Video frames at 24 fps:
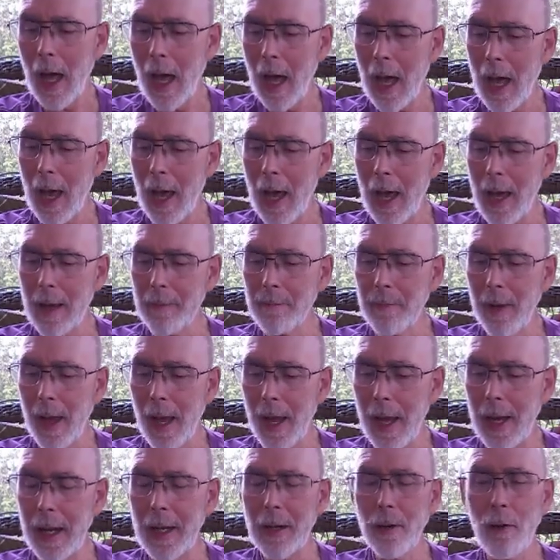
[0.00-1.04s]
I
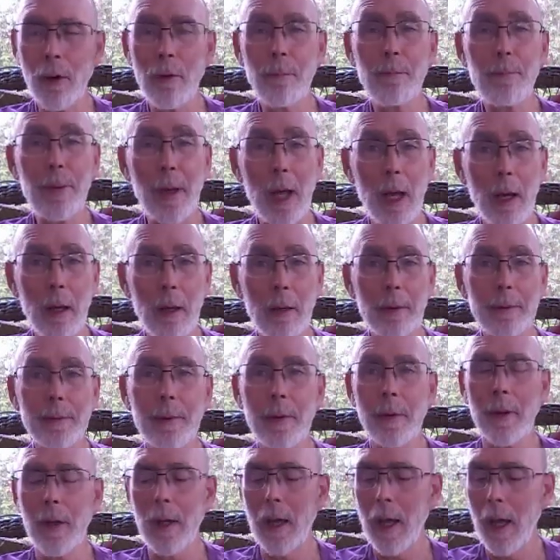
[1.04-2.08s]
made or
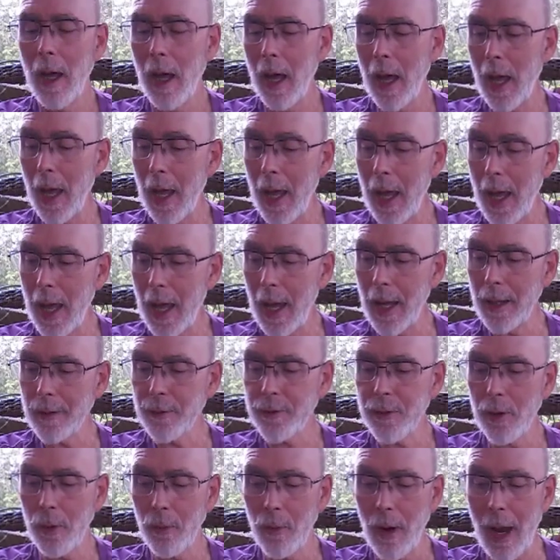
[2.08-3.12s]
built a
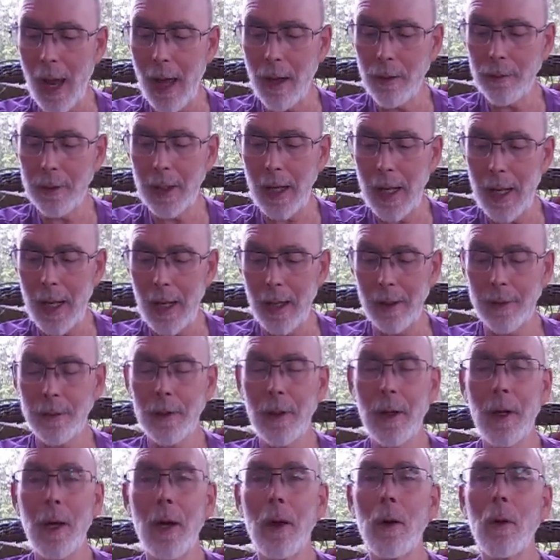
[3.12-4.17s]
hedge around it.
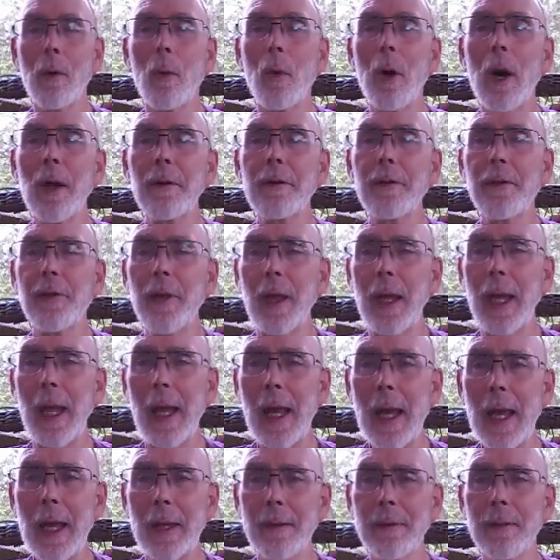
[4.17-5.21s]
What's the
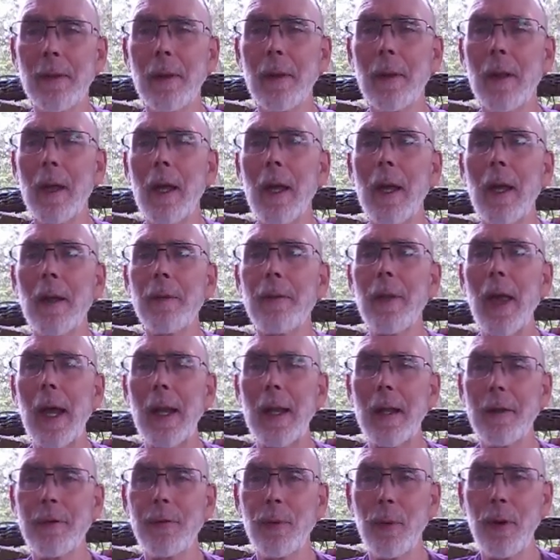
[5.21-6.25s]
it
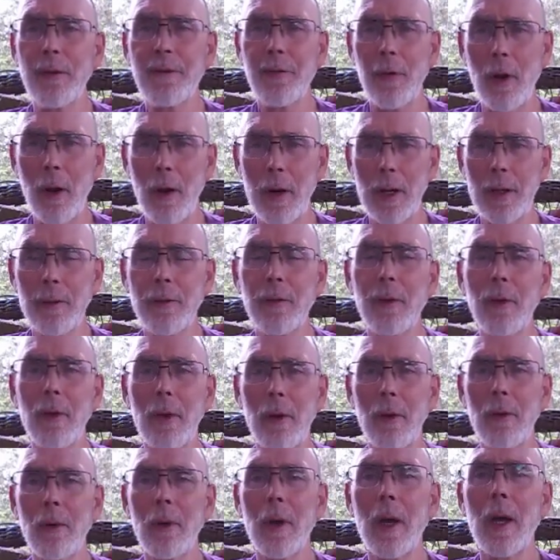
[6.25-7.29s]
that it's referring
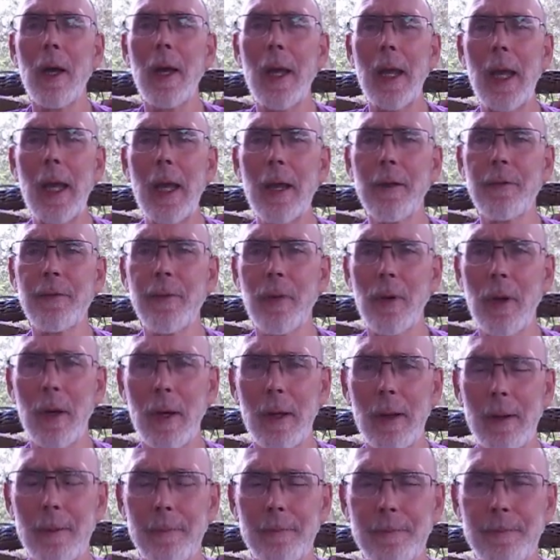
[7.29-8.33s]
to Israel.